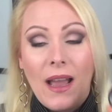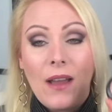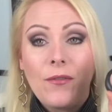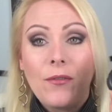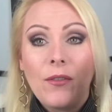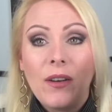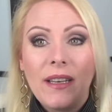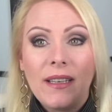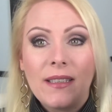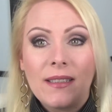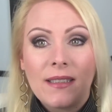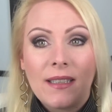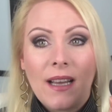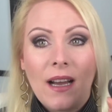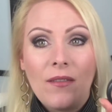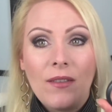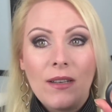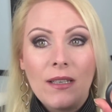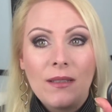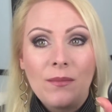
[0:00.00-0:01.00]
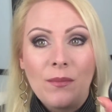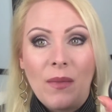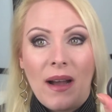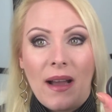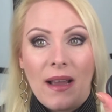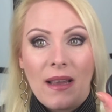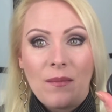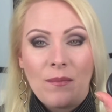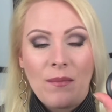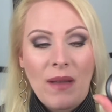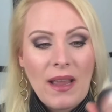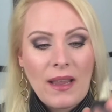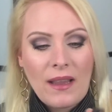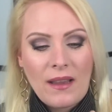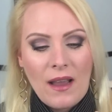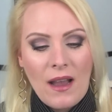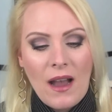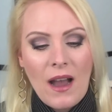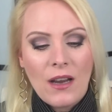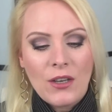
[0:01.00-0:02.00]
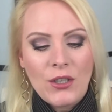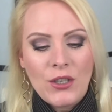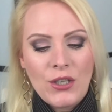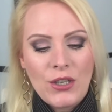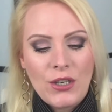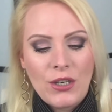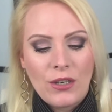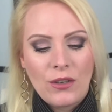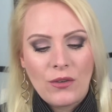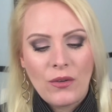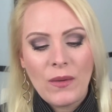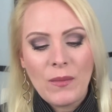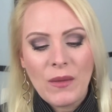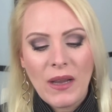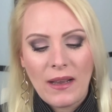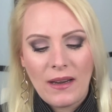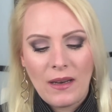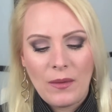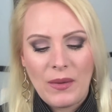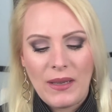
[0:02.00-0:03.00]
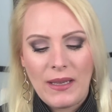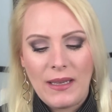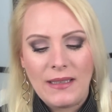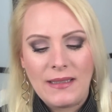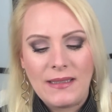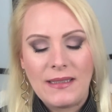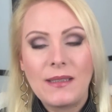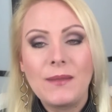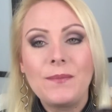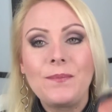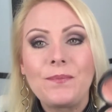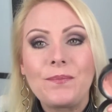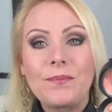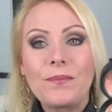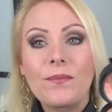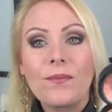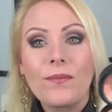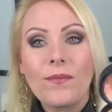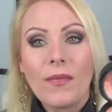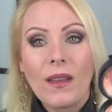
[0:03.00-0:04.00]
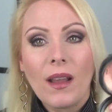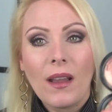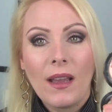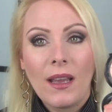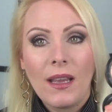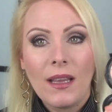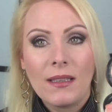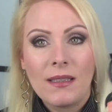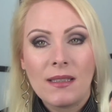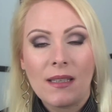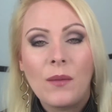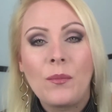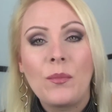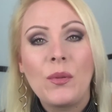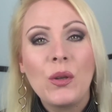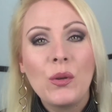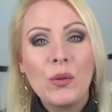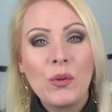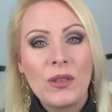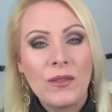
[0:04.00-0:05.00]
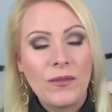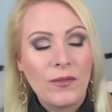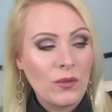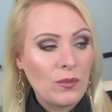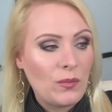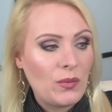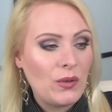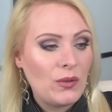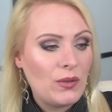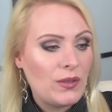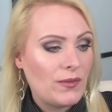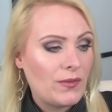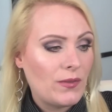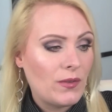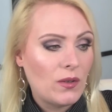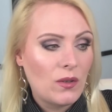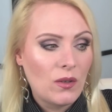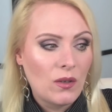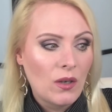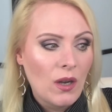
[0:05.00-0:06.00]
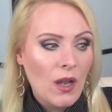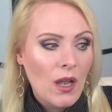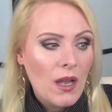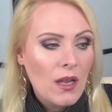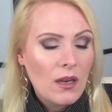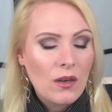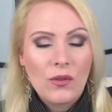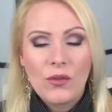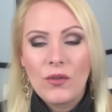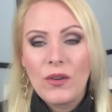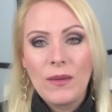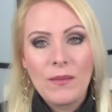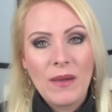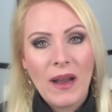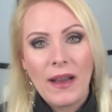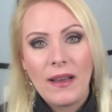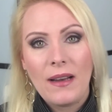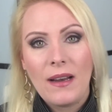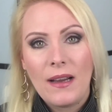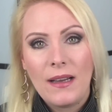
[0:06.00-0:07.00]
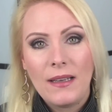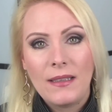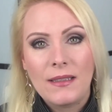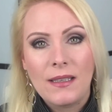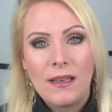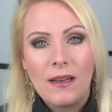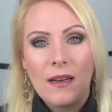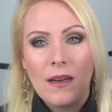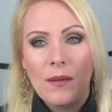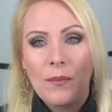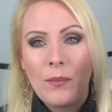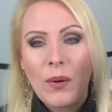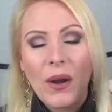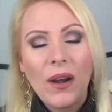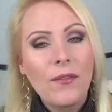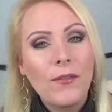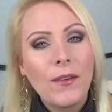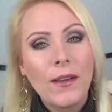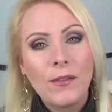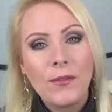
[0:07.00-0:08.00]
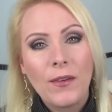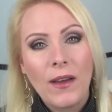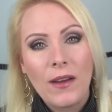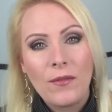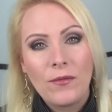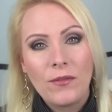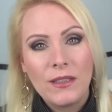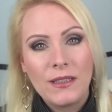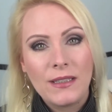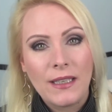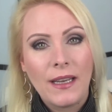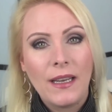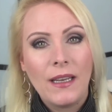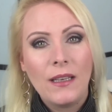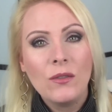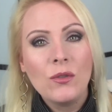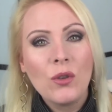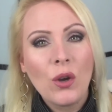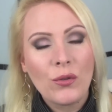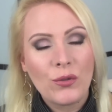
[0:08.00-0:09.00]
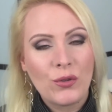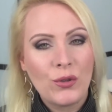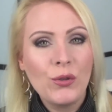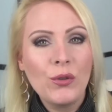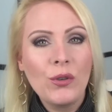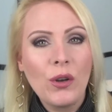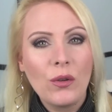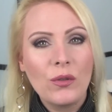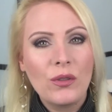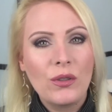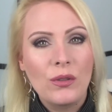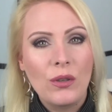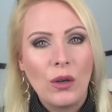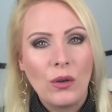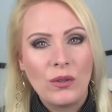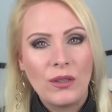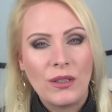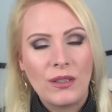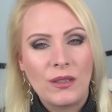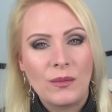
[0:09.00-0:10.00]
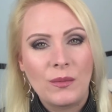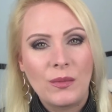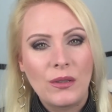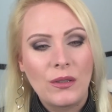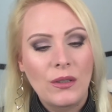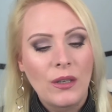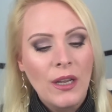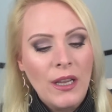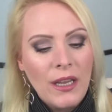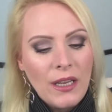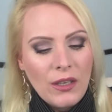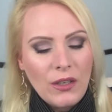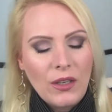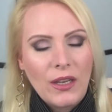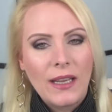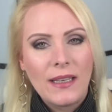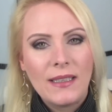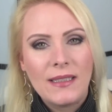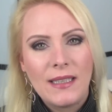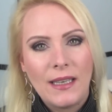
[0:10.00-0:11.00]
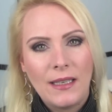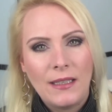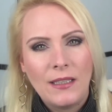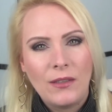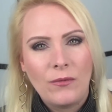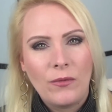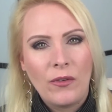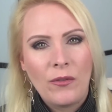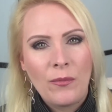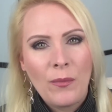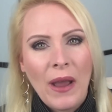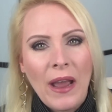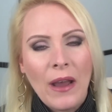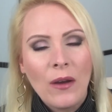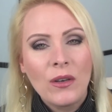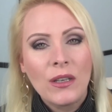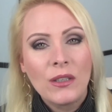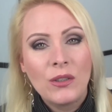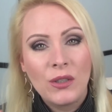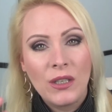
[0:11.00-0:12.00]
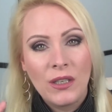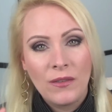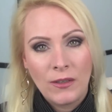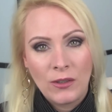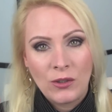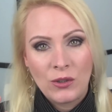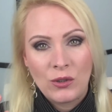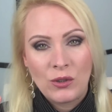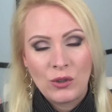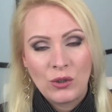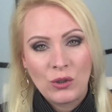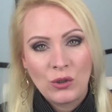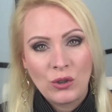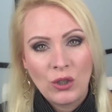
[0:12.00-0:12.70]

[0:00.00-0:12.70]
I've rediscovered my MAC Hush cream color base it's a beautiful, beautiful cream highlighter, perfect for every day, not too no noticeable. You can set it with powder to even